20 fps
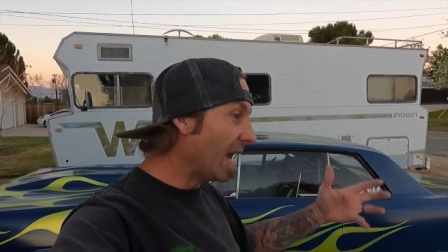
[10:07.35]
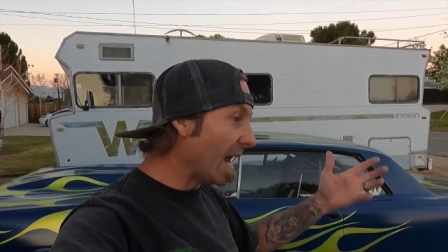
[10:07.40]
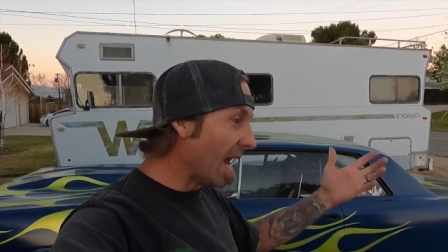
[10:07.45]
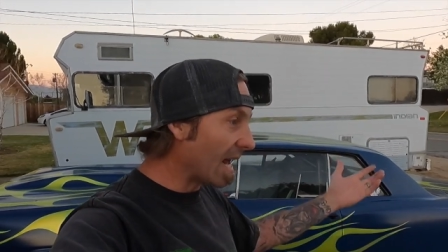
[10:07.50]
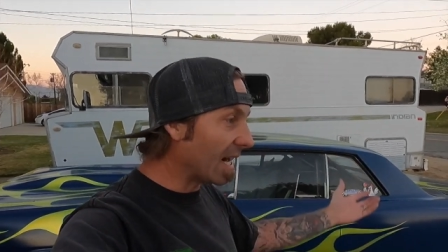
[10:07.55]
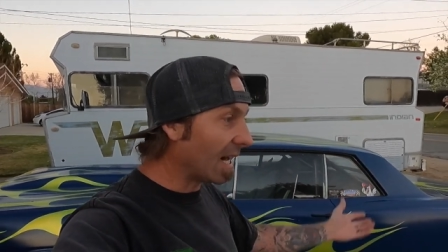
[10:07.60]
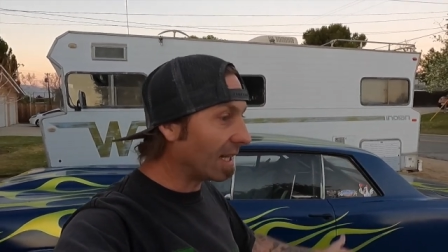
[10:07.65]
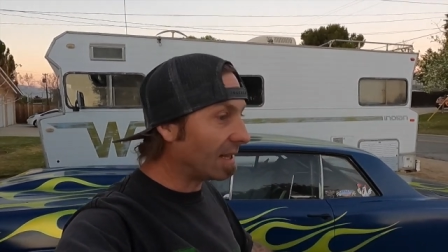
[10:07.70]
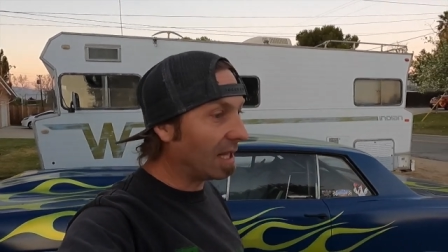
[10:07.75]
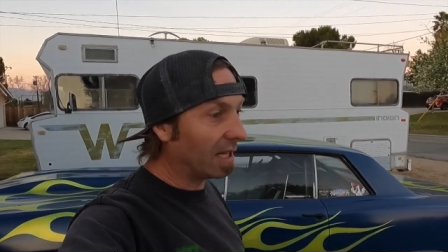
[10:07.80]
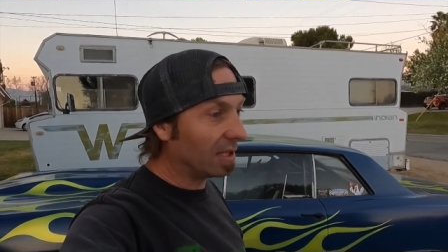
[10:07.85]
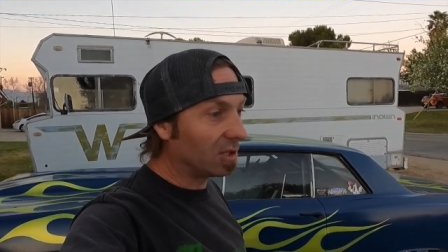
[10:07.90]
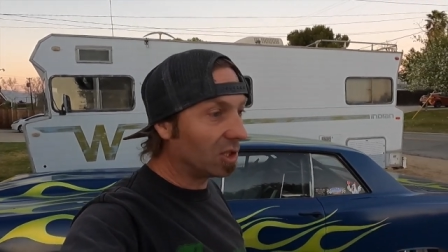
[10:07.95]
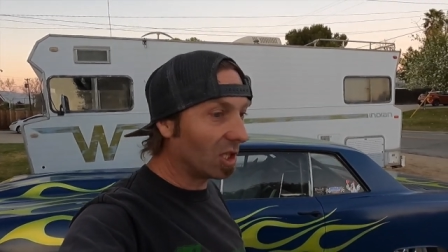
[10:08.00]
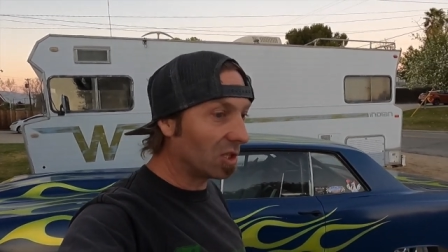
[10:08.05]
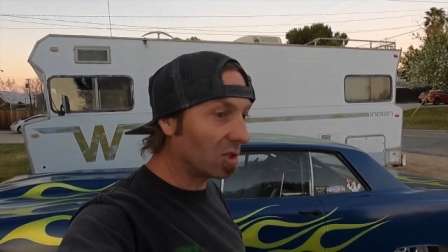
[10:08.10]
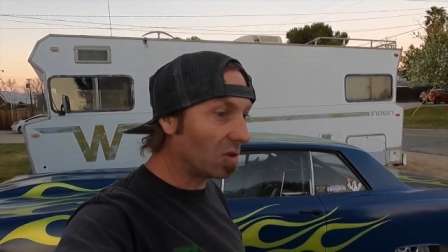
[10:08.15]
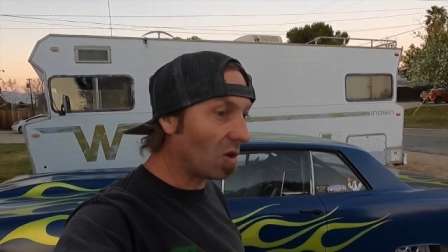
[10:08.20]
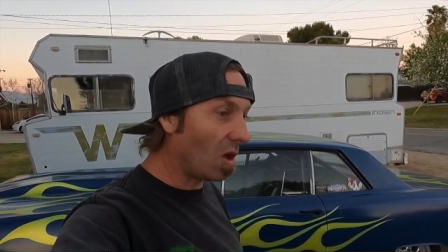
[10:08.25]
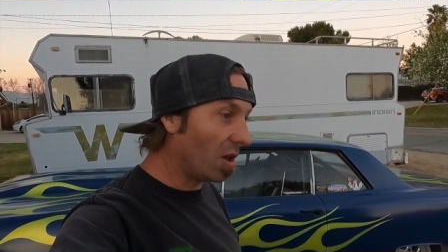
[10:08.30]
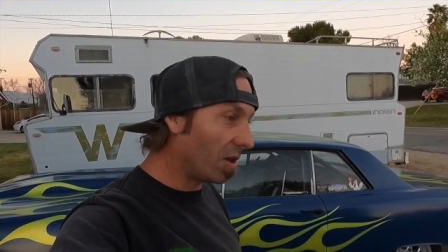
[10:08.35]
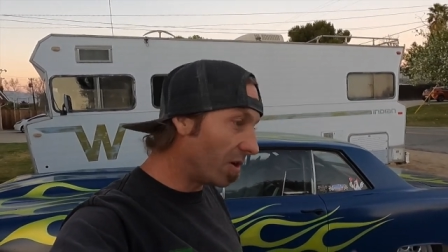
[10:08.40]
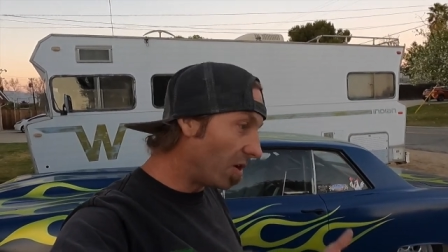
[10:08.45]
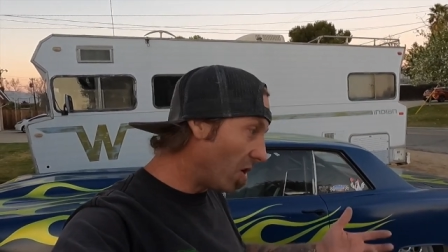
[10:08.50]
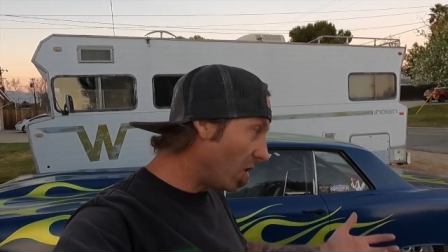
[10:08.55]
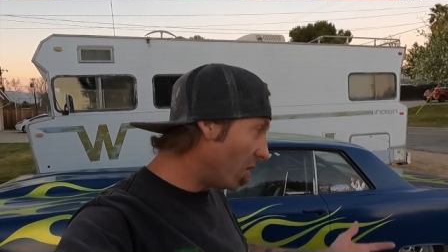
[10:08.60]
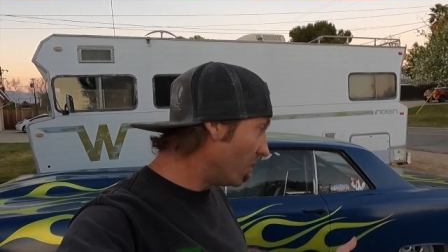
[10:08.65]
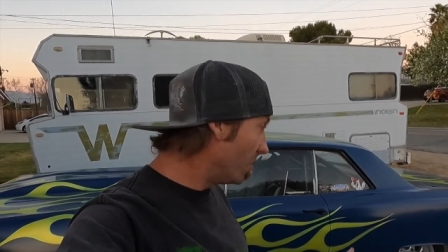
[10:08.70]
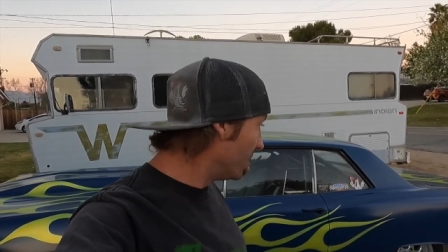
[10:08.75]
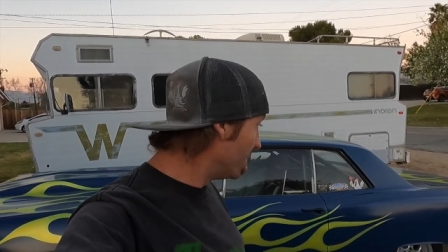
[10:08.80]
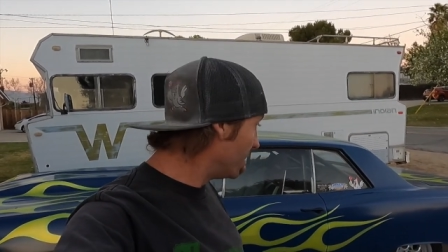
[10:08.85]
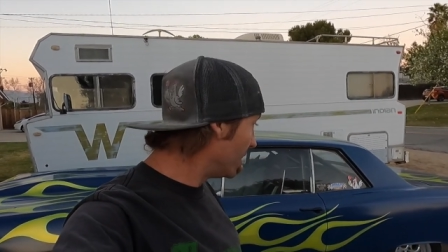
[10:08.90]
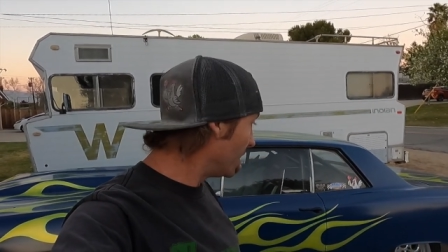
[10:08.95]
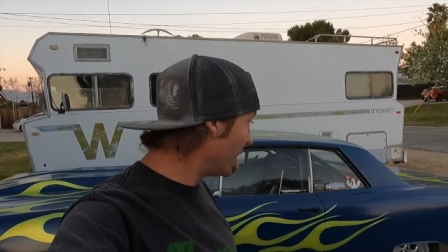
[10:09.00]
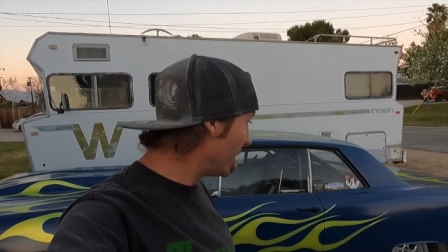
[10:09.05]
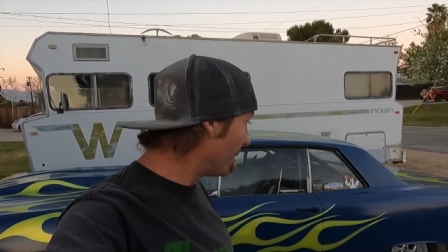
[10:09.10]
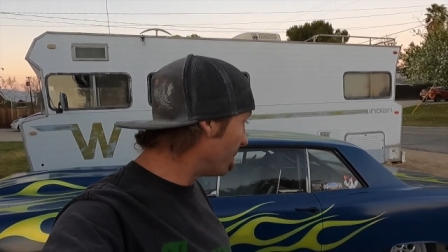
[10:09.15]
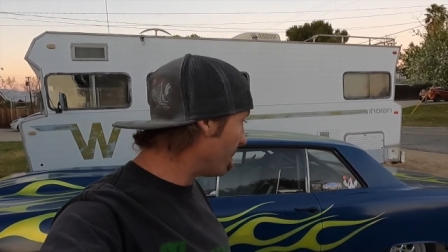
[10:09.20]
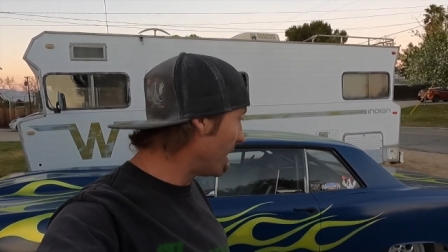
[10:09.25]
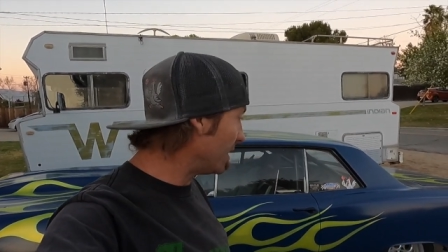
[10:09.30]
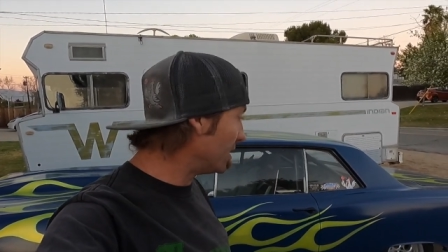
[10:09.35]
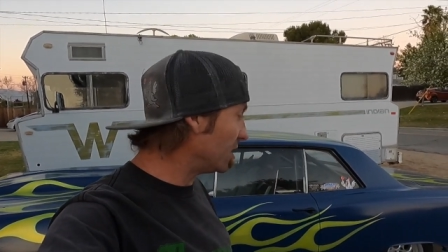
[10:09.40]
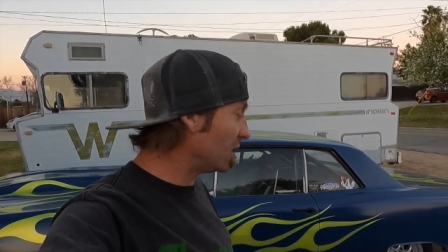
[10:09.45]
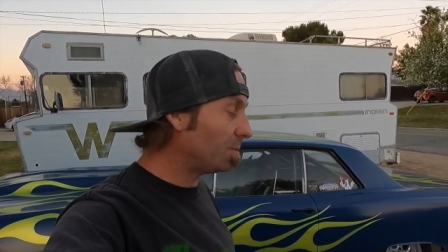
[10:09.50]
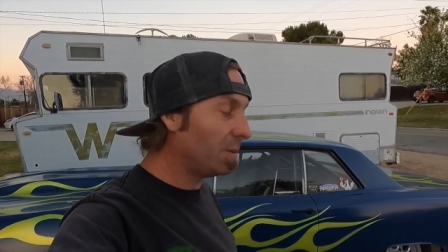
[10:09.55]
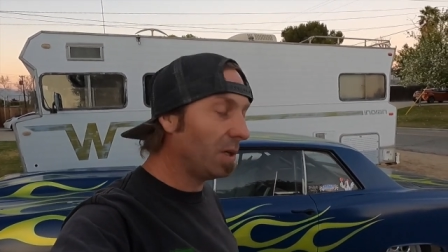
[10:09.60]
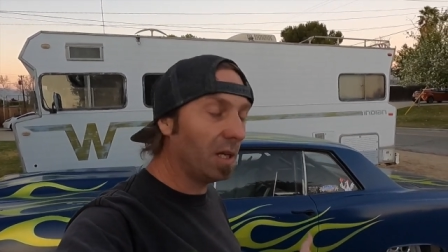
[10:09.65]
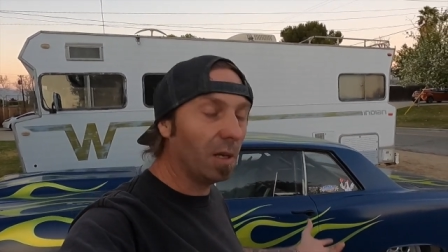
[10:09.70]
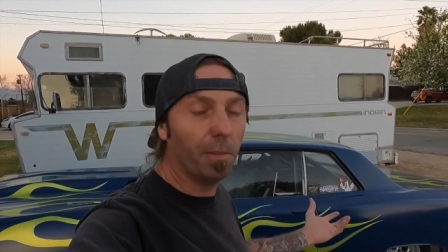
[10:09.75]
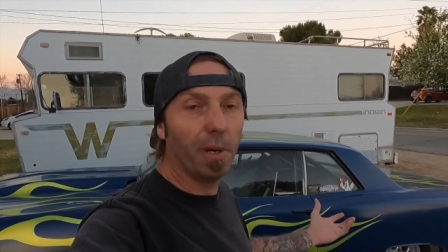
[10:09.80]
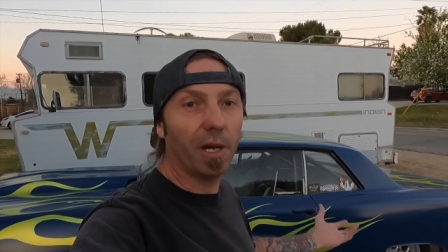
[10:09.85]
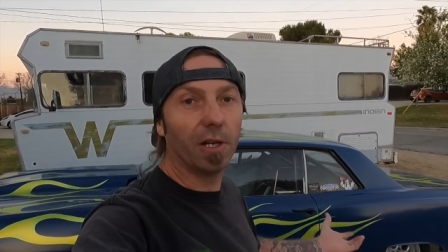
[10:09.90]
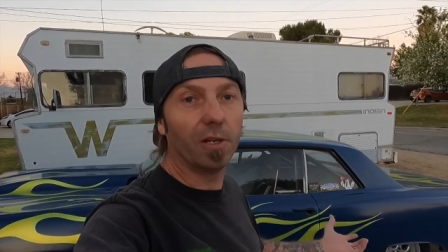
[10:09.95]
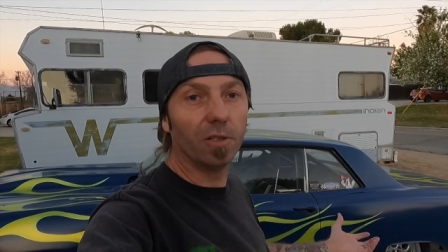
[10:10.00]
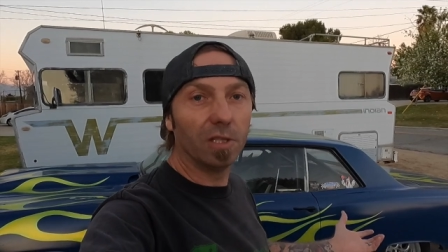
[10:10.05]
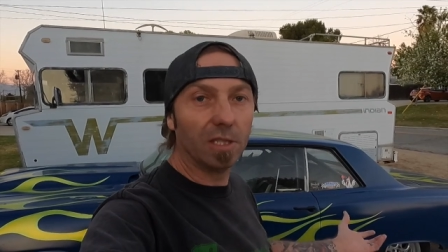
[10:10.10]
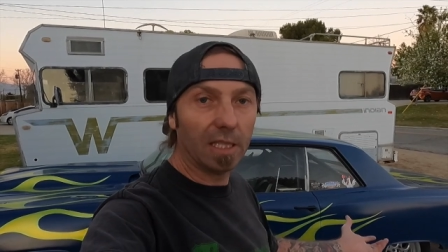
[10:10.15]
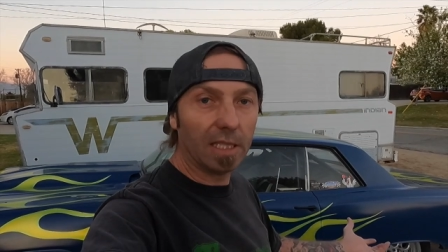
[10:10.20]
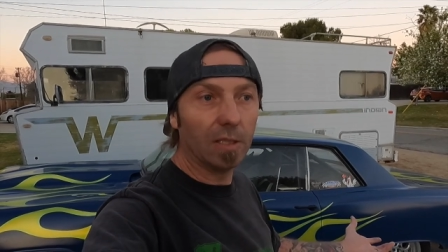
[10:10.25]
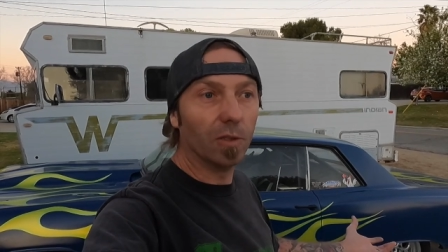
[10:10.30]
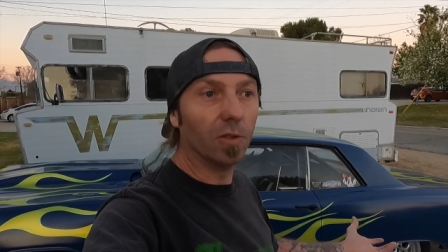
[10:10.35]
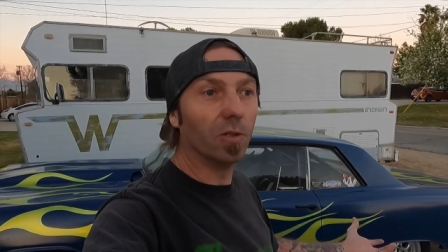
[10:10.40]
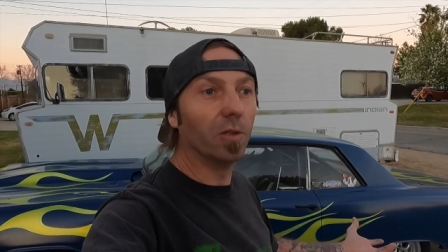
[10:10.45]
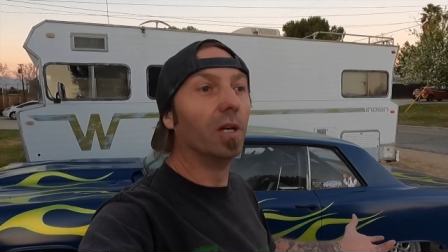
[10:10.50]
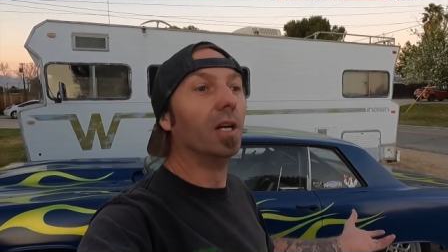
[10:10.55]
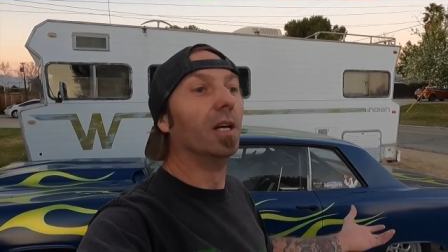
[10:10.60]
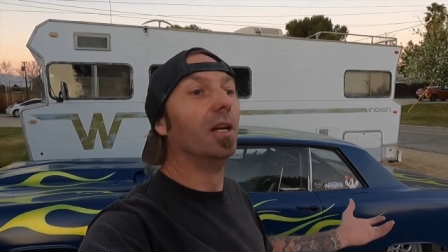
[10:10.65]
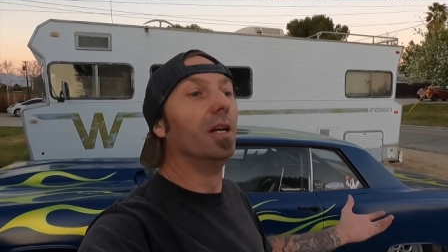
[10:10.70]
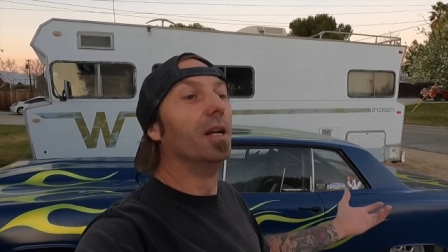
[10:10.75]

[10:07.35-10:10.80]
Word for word: And I think just all in all, it might just be a better deal